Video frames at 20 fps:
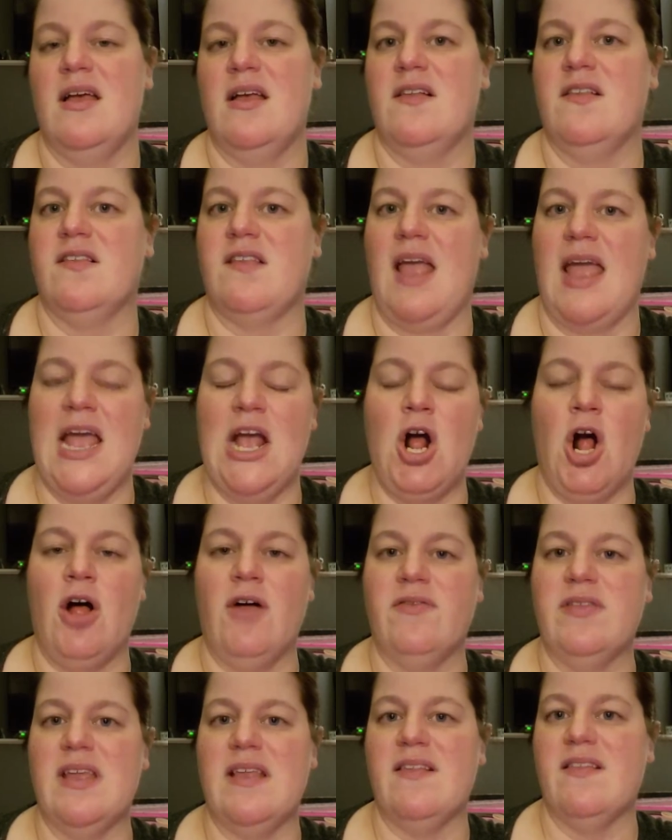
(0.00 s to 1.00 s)
saying
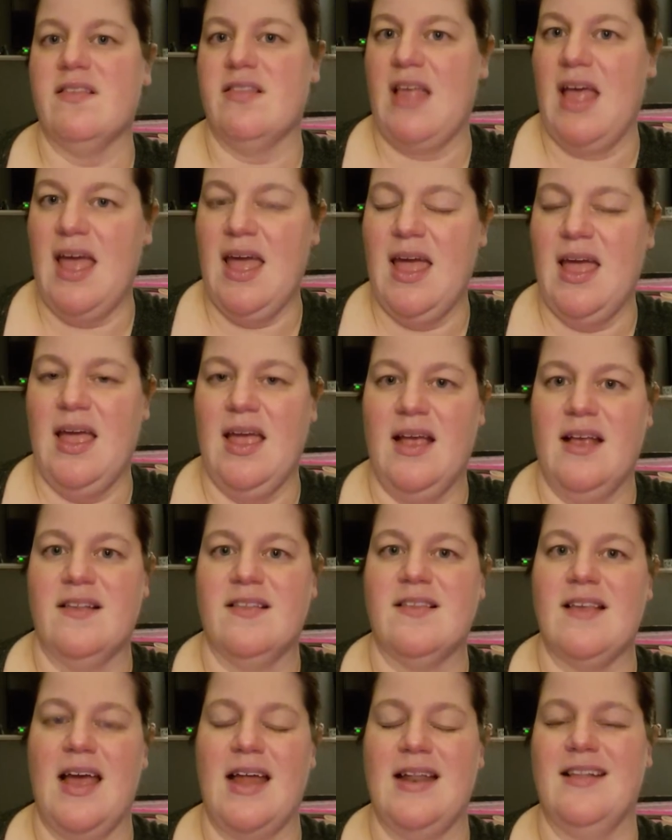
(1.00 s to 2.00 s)
all these
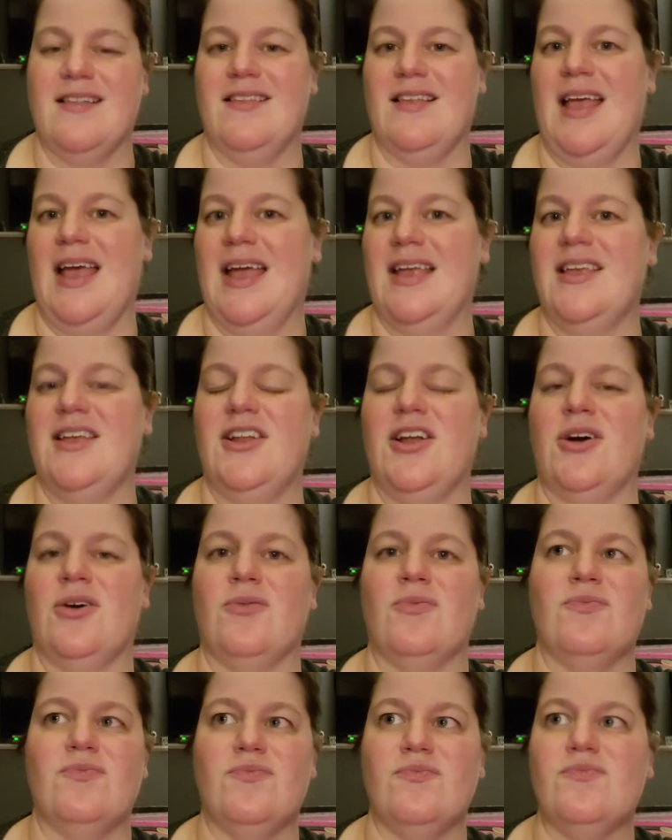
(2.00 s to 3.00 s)
things. And it's like, you
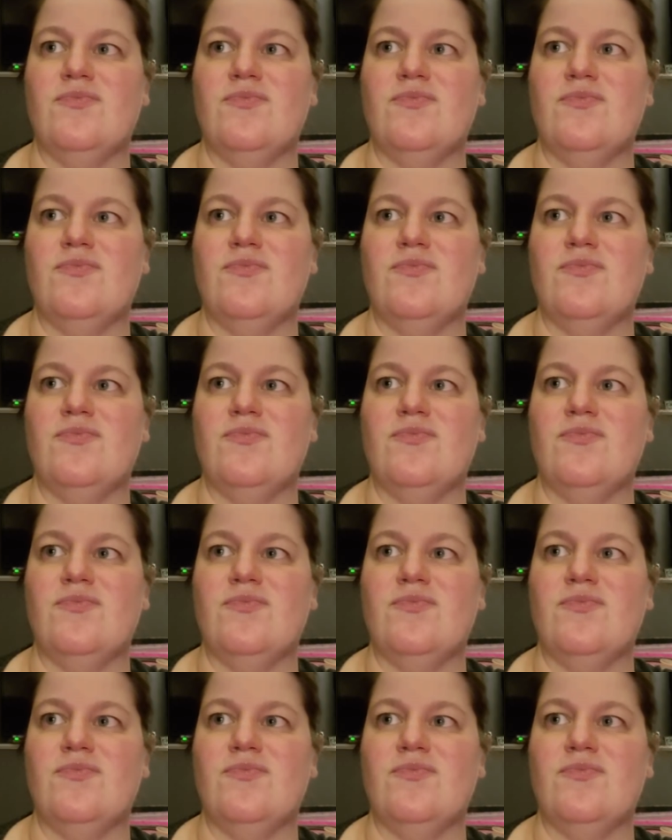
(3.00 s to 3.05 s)
know,